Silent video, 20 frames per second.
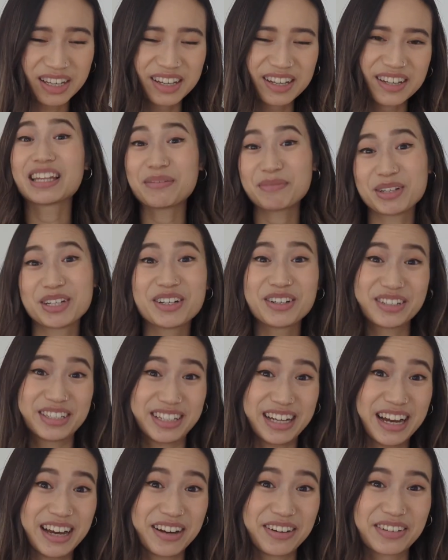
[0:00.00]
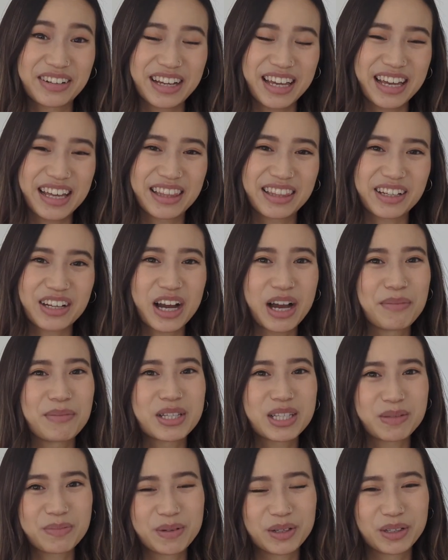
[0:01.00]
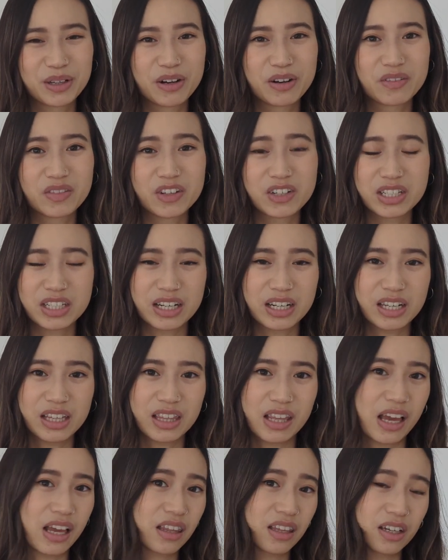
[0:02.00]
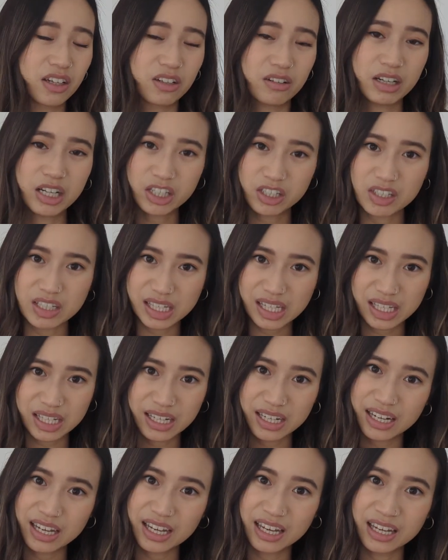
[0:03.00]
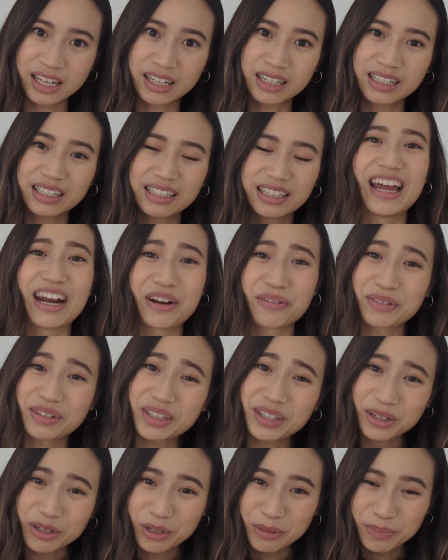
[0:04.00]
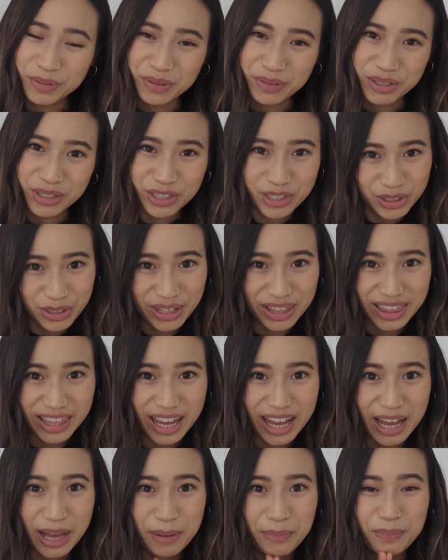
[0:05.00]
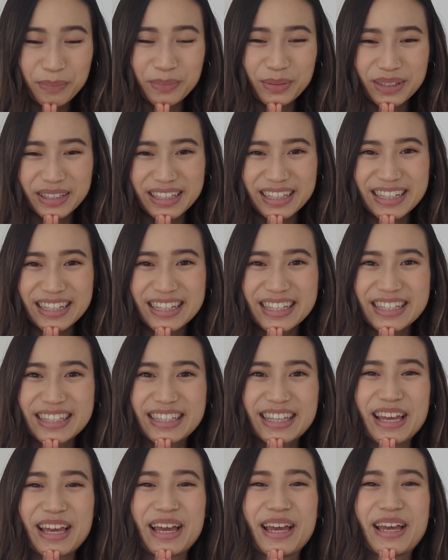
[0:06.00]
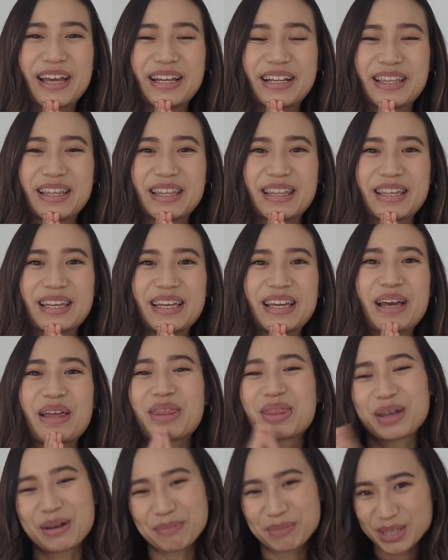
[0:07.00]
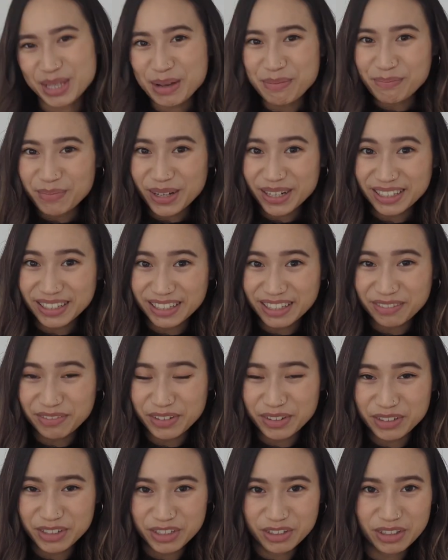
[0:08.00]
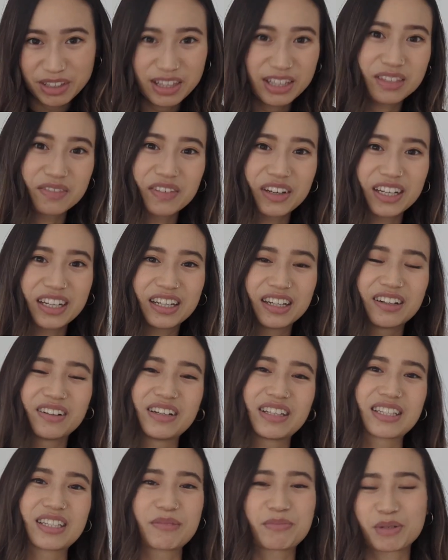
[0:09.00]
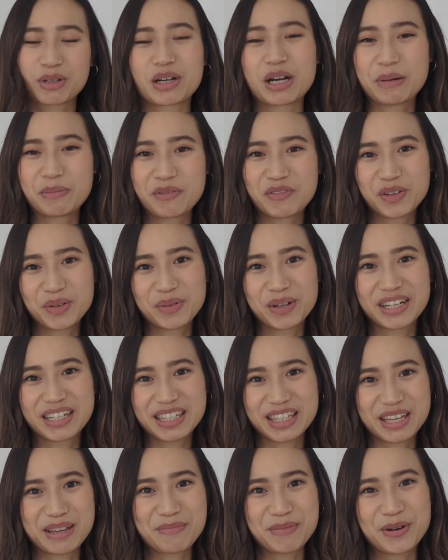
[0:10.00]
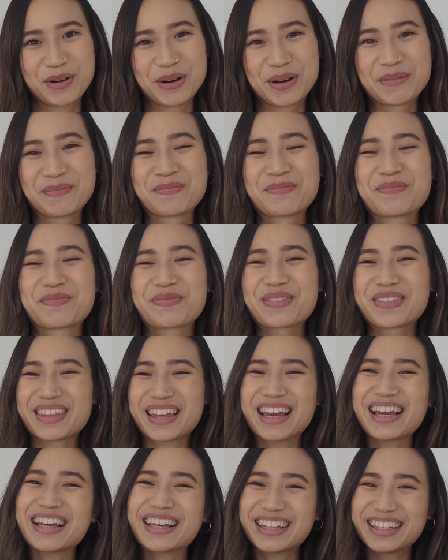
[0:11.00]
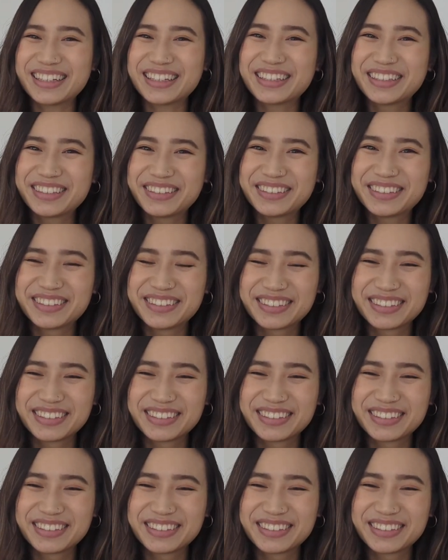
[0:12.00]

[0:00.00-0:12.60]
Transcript: Let me know down in the comments below if there's anything that you're interested in. And I really hope you enjoyed that. Please hit the thumbs up button if you enjoyed this video and subscribe if you want to see more. Thank you.